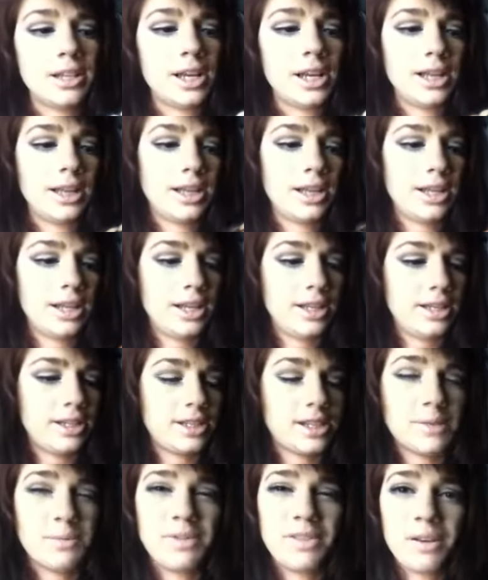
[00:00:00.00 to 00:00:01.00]
and then
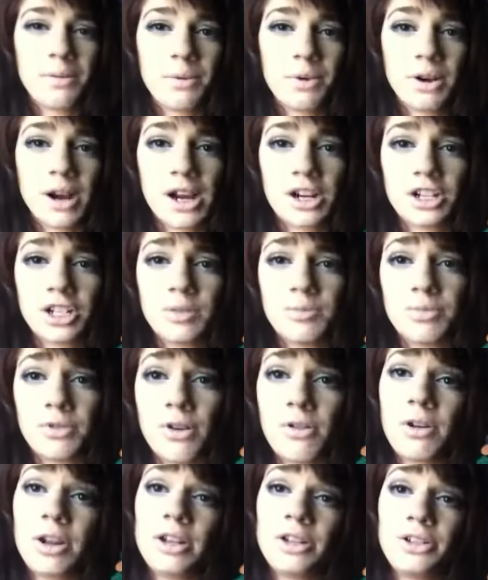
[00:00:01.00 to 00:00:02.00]
some of them are actually
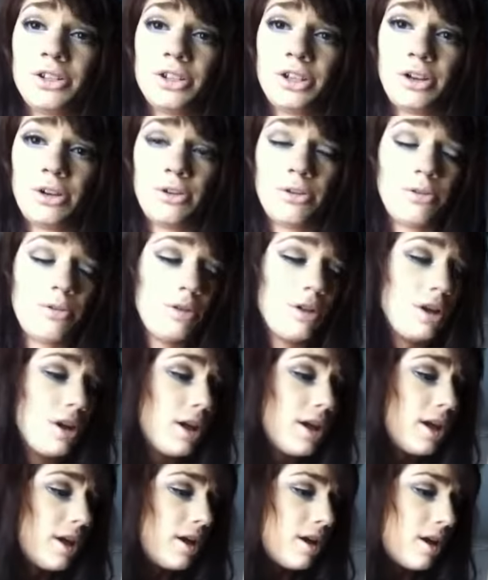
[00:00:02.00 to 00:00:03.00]
broken too.
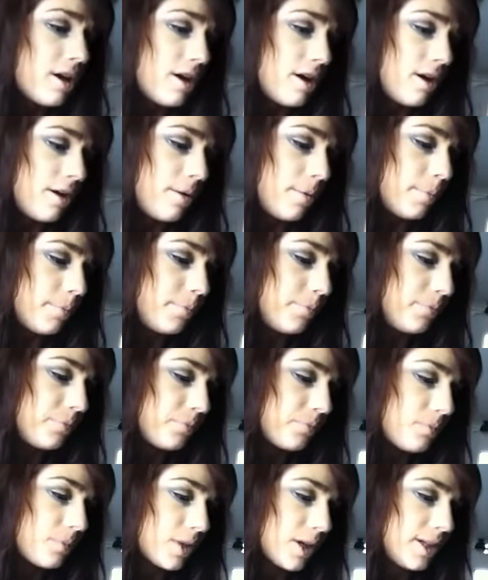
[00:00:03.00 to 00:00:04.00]

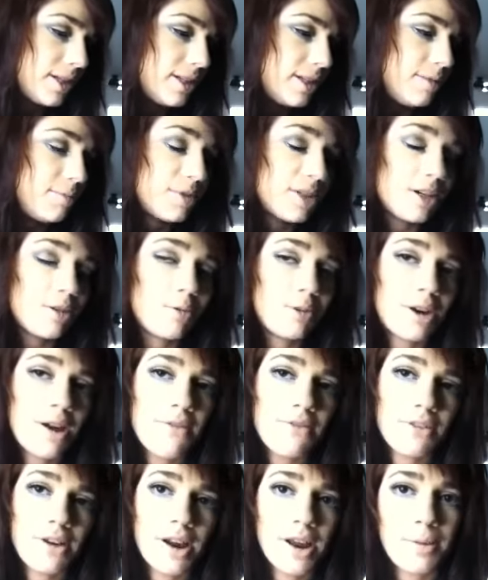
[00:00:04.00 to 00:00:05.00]
It seems like
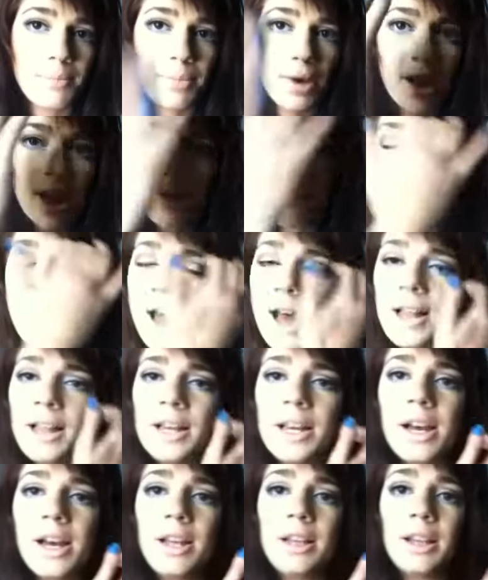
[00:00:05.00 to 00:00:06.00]
whenever I buy a
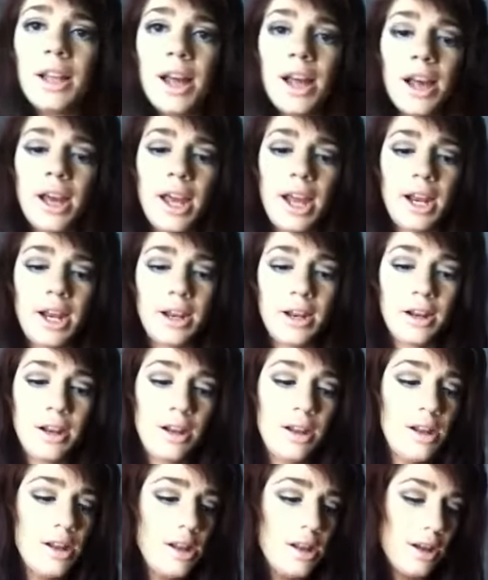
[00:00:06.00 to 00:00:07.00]
palette online,
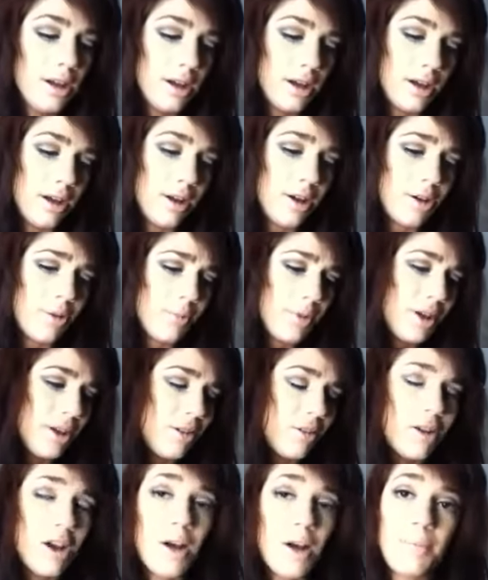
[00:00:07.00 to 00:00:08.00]

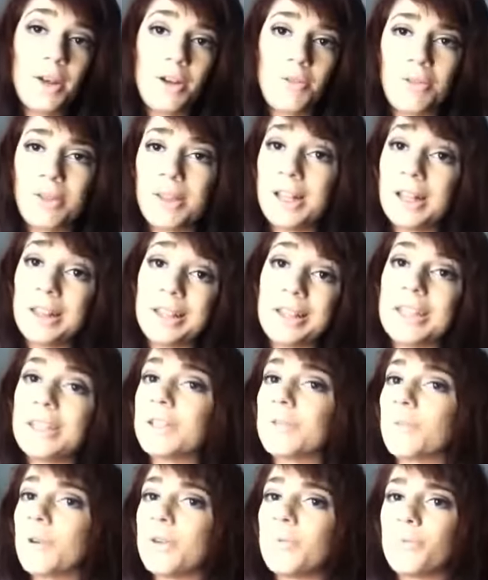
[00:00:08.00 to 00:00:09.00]
it'll come in with at
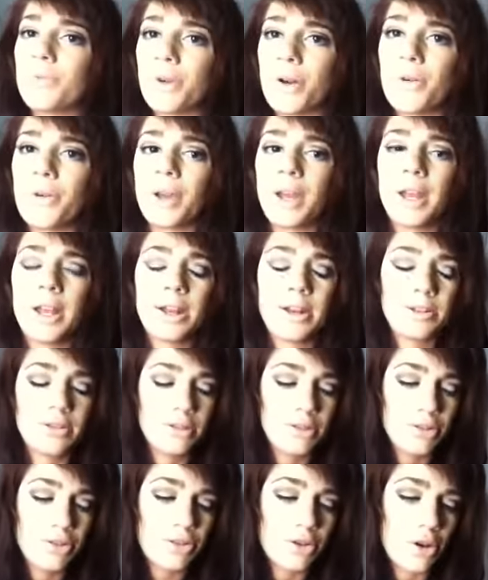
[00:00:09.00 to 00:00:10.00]
least one broken,
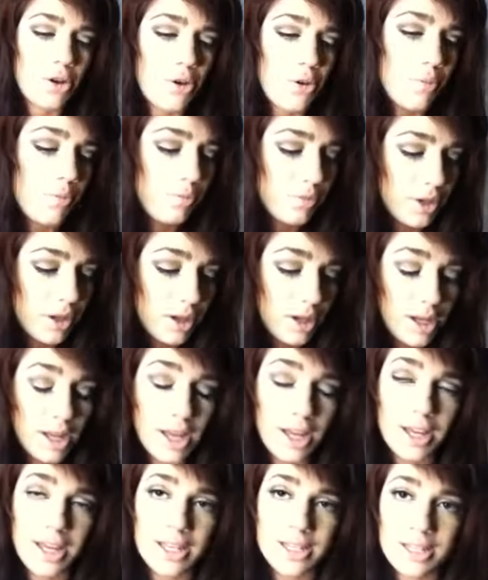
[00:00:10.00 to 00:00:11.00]
so
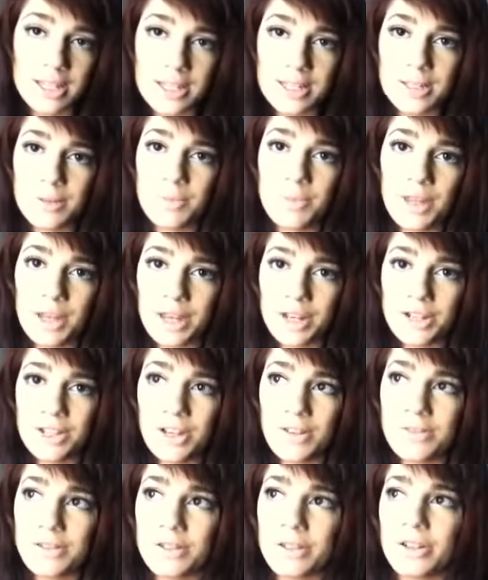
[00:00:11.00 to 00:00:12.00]
I guess that's something I just
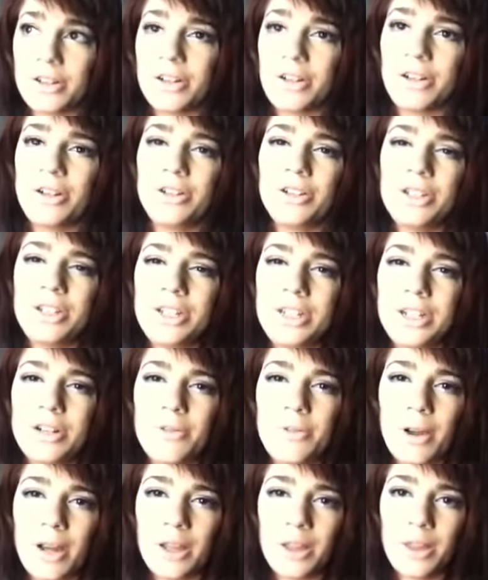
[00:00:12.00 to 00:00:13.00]
have to learn to deal
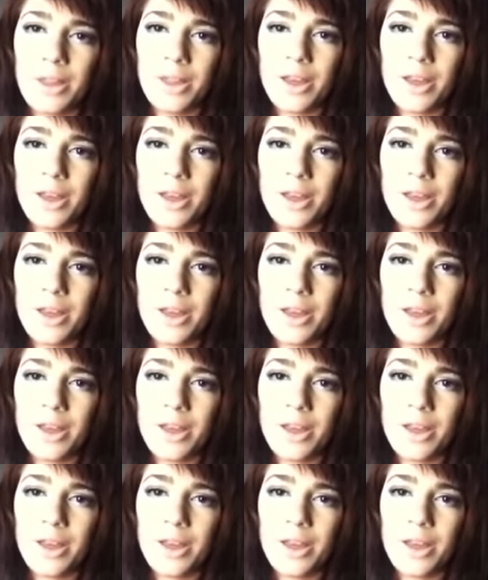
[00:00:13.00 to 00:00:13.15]
with